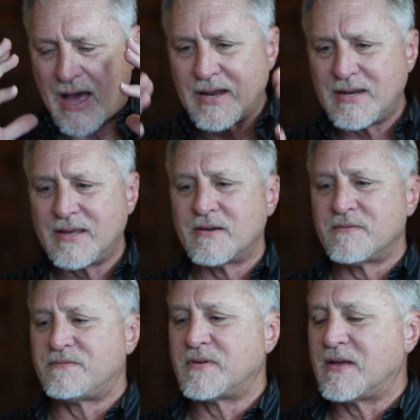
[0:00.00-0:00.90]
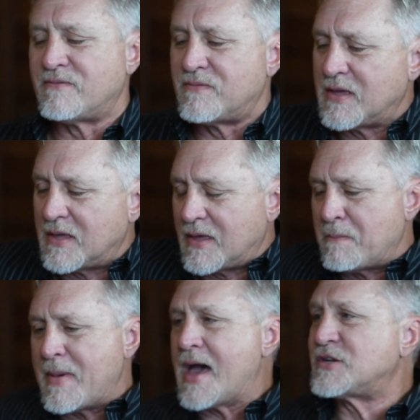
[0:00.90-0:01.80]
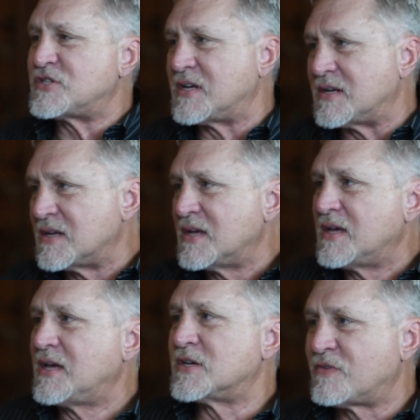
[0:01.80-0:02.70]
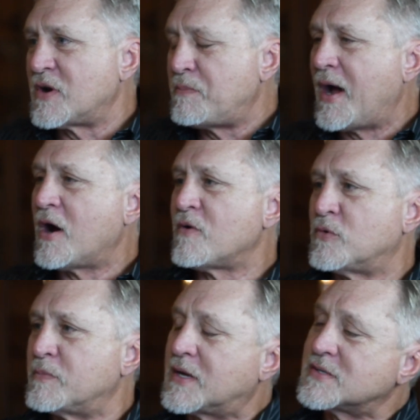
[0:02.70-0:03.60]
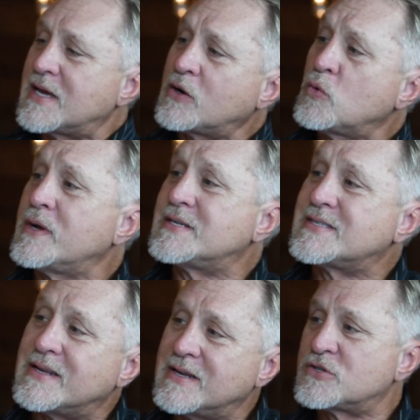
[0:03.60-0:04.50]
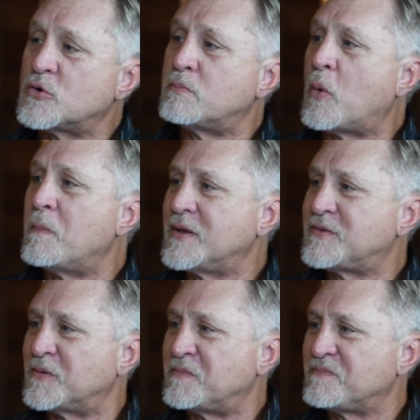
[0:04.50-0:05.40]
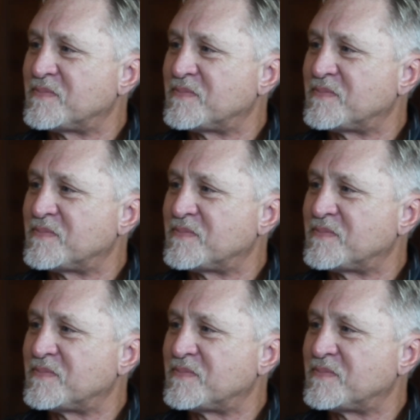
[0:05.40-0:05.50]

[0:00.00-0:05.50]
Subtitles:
idea of imagining is very powerful, because that creates the initial momentum.